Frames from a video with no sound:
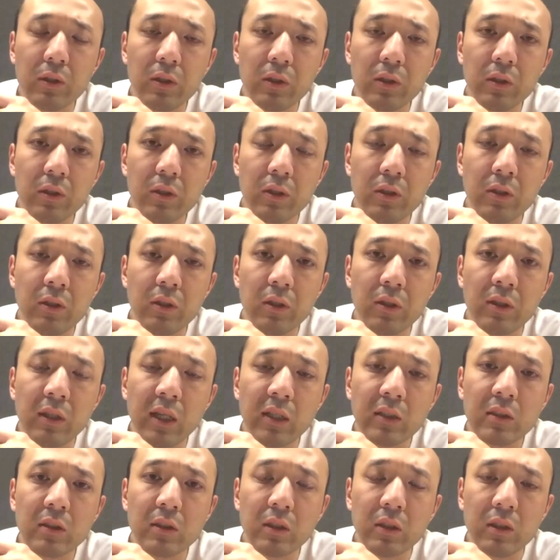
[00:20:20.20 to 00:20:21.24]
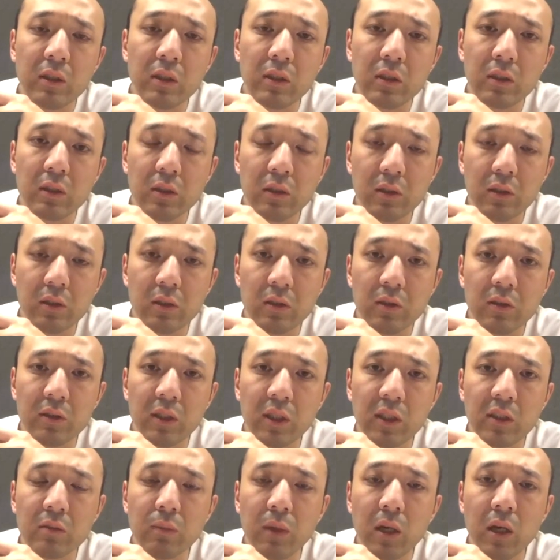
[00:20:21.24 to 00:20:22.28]
in the next
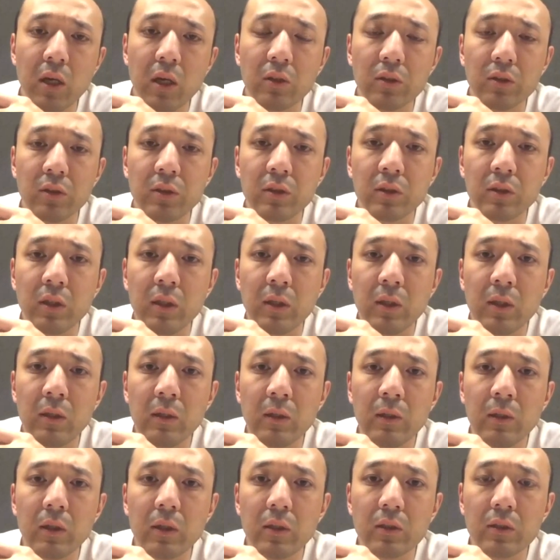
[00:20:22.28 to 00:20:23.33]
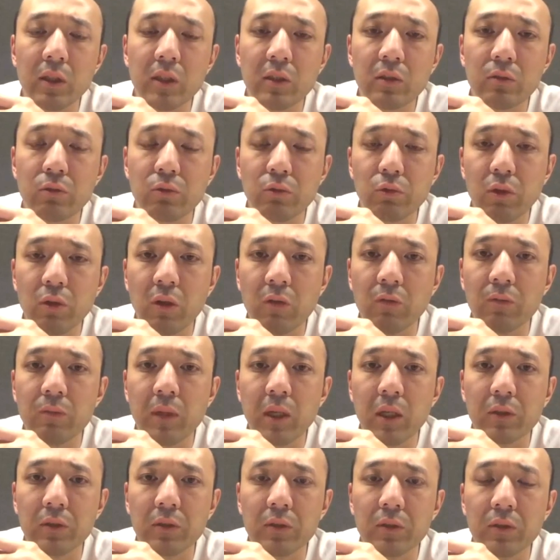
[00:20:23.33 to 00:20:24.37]
6 months, 6 to 12
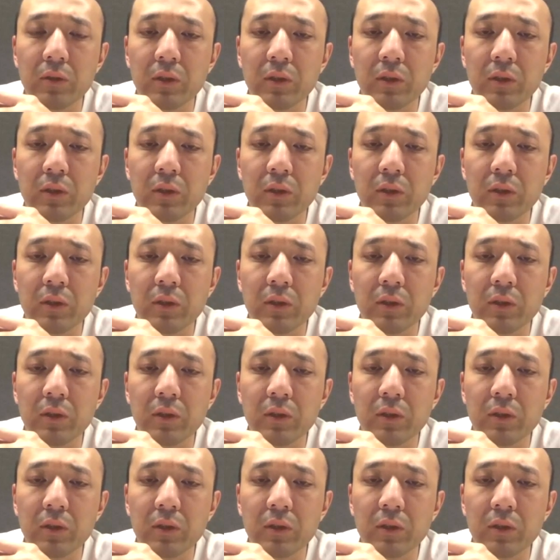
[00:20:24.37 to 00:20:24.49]
months.